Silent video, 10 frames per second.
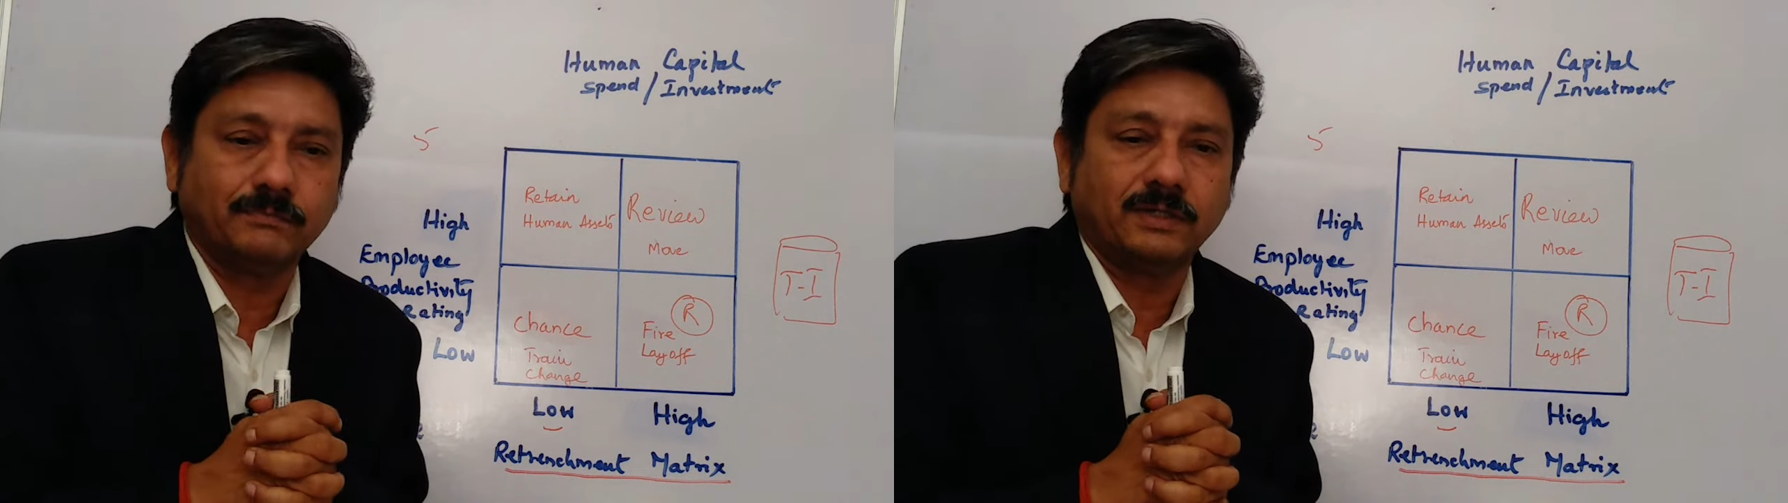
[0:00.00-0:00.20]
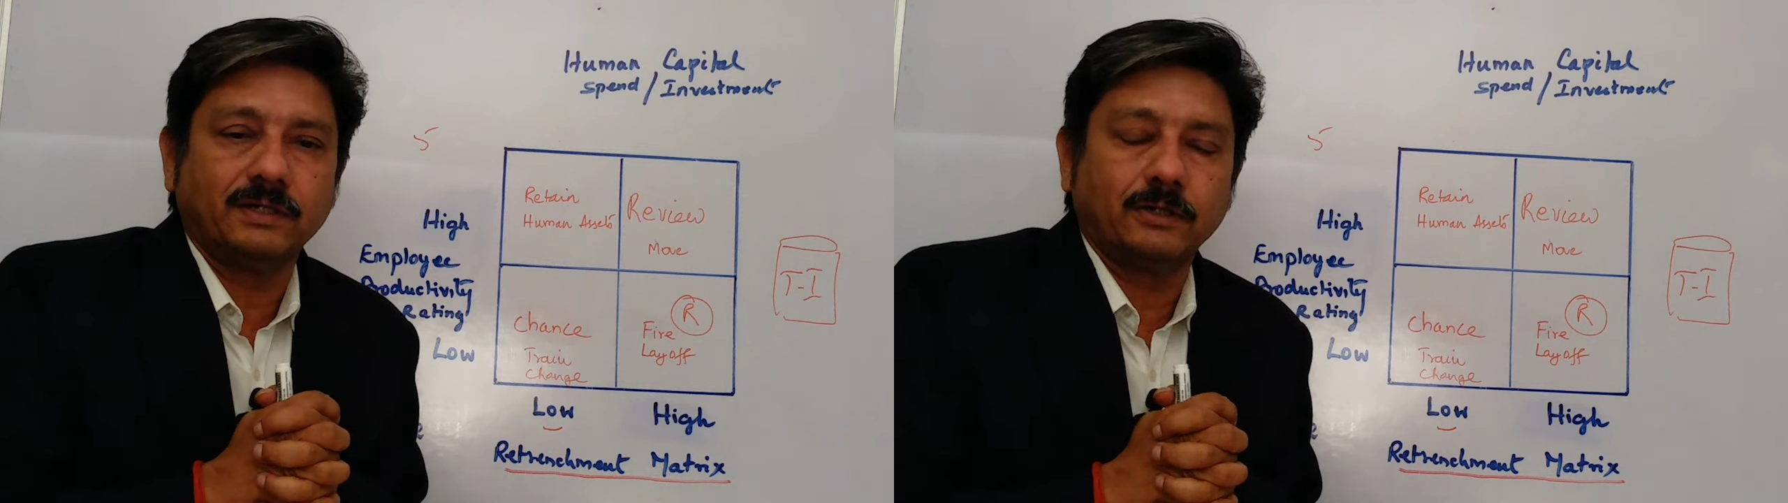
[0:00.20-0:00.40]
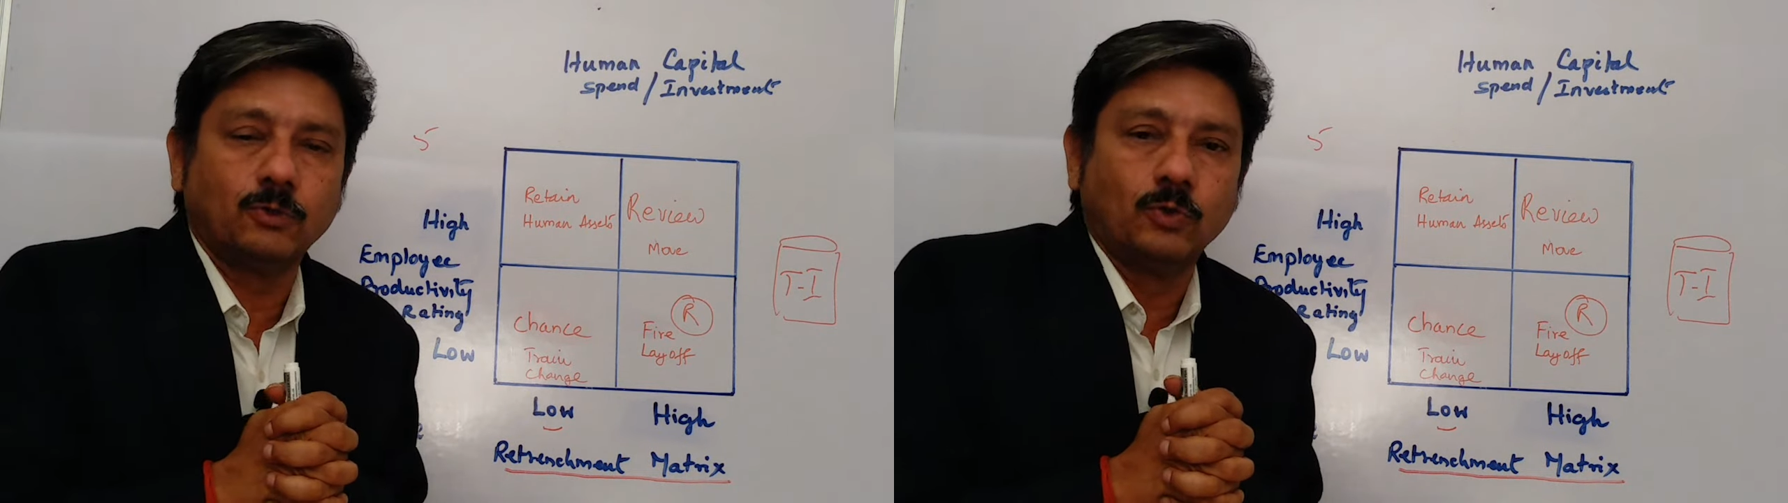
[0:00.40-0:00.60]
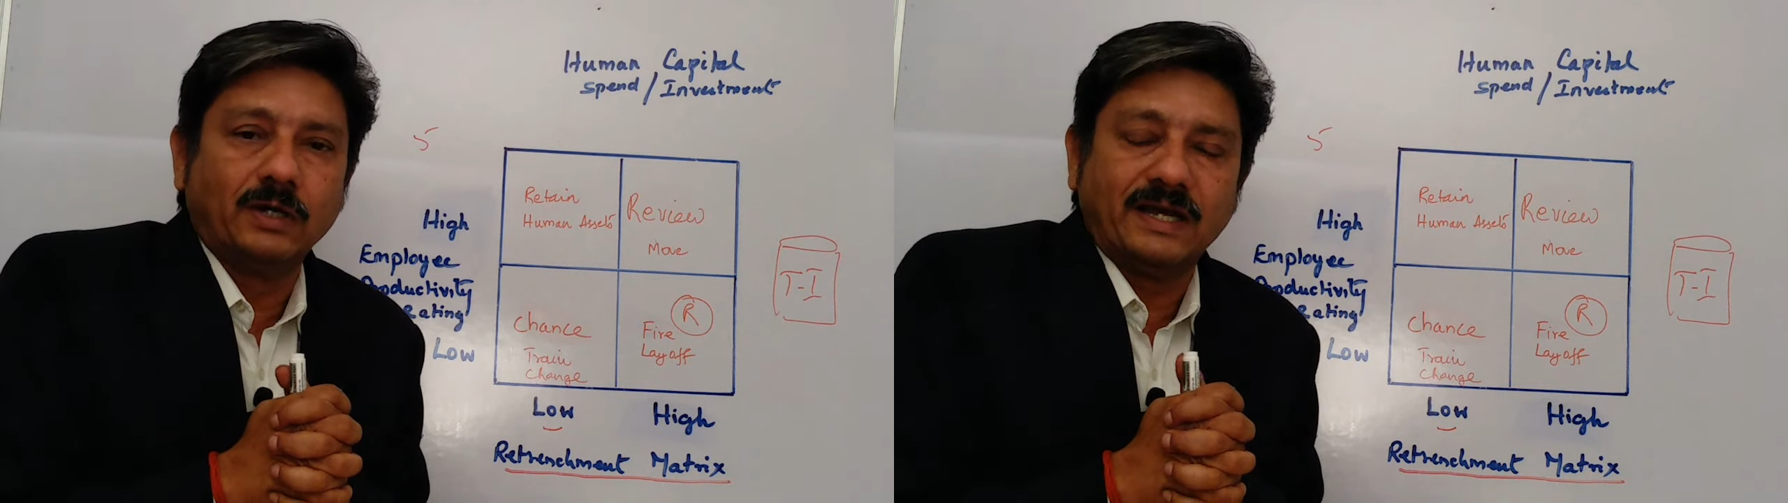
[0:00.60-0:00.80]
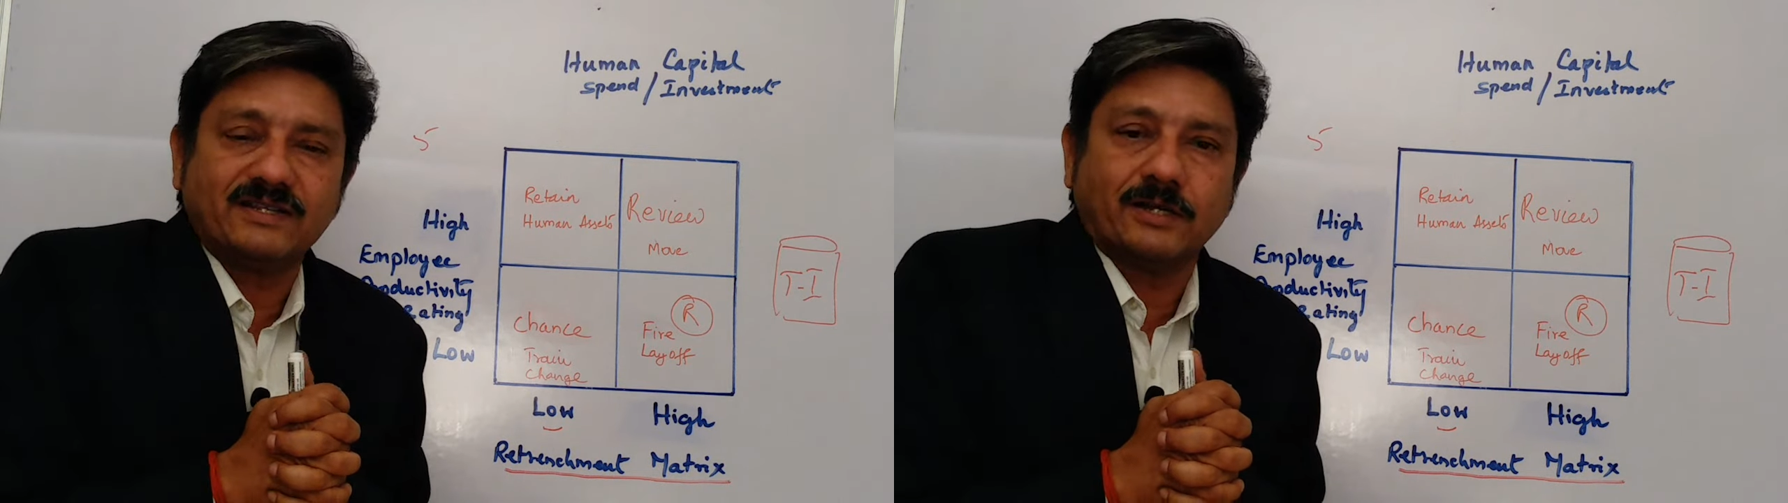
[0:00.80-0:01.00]

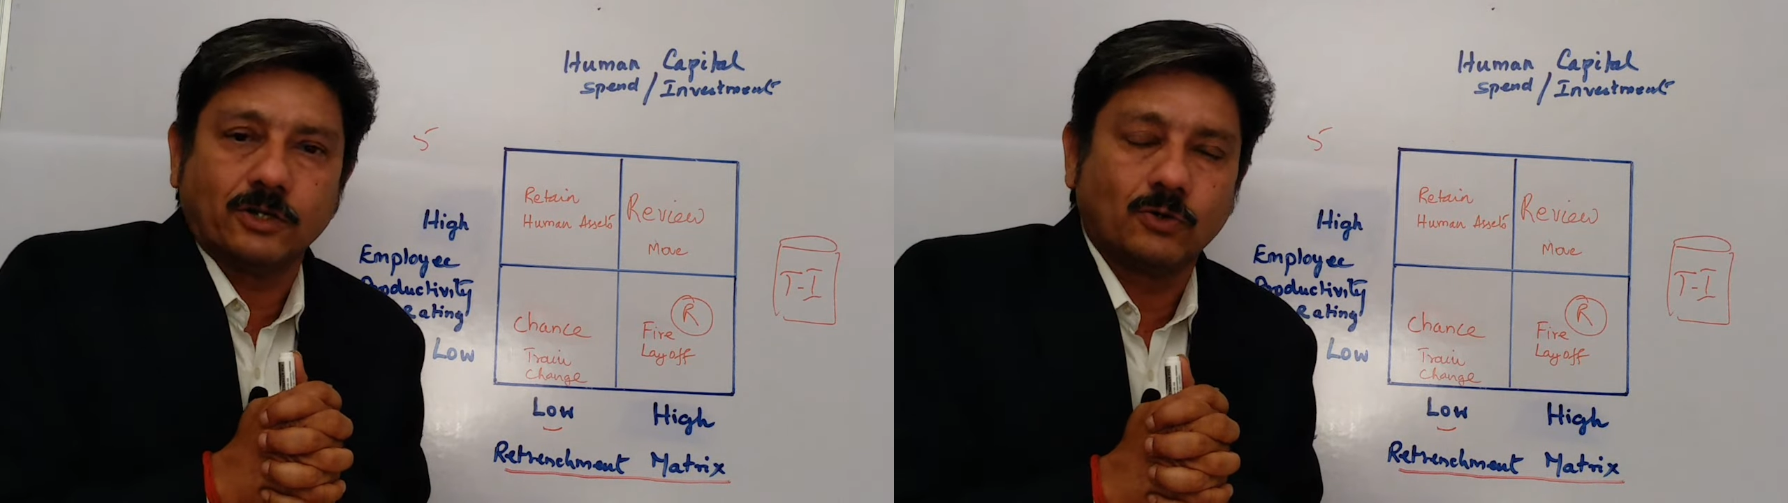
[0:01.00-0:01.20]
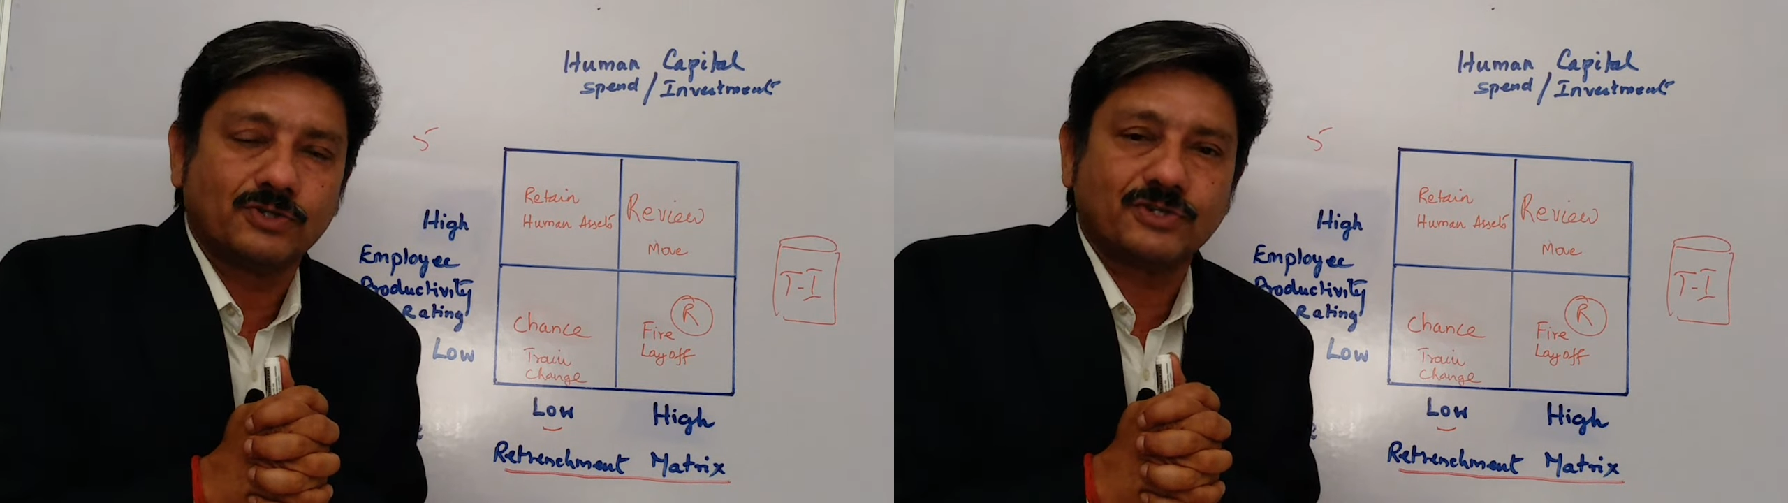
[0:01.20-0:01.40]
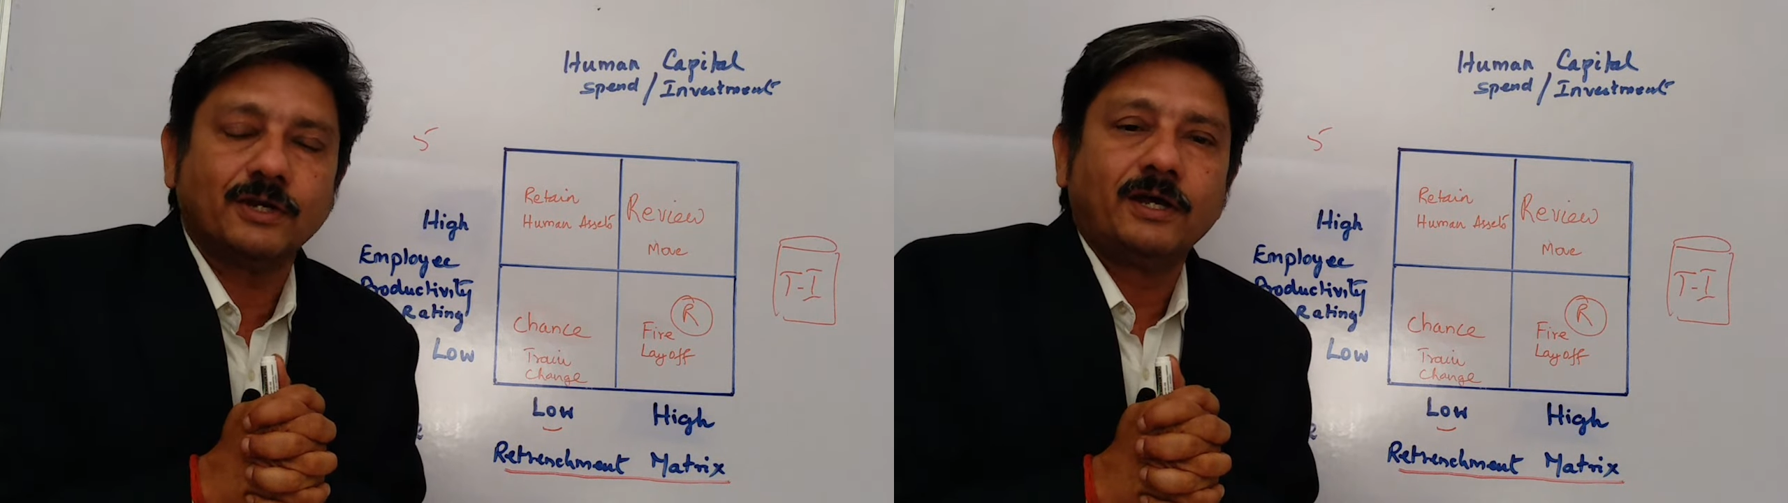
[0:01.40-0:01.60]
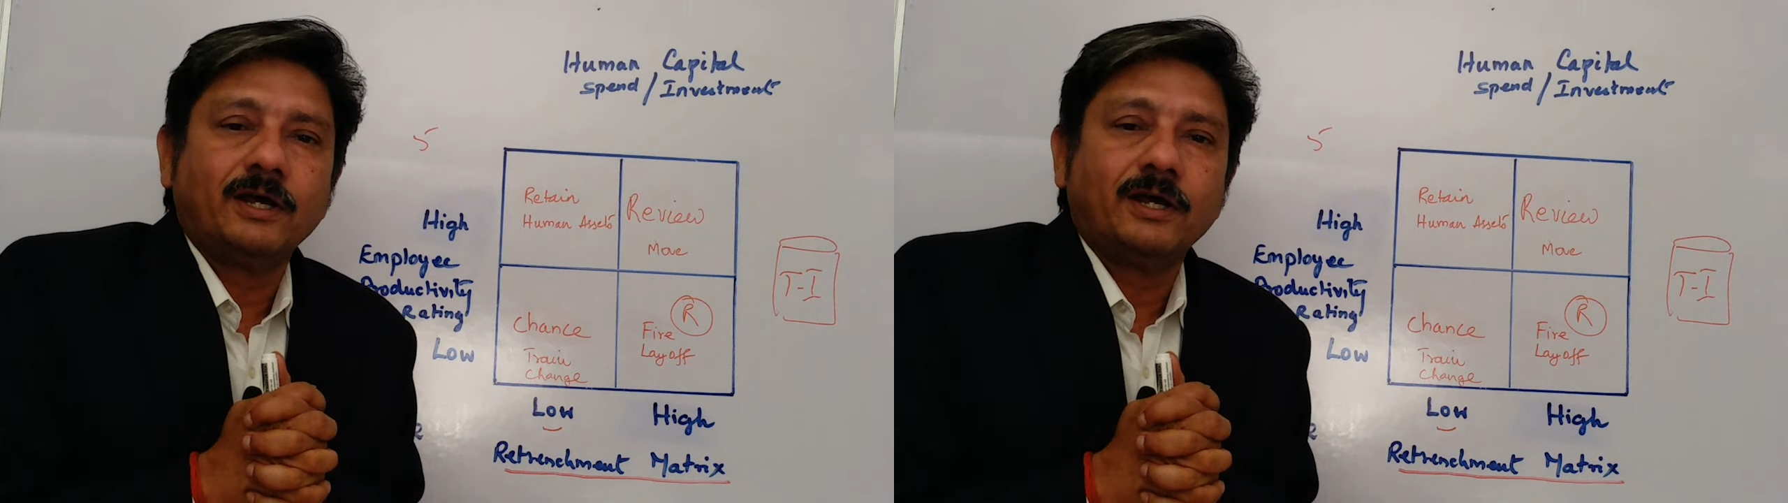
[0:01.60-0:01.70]
Google has announced,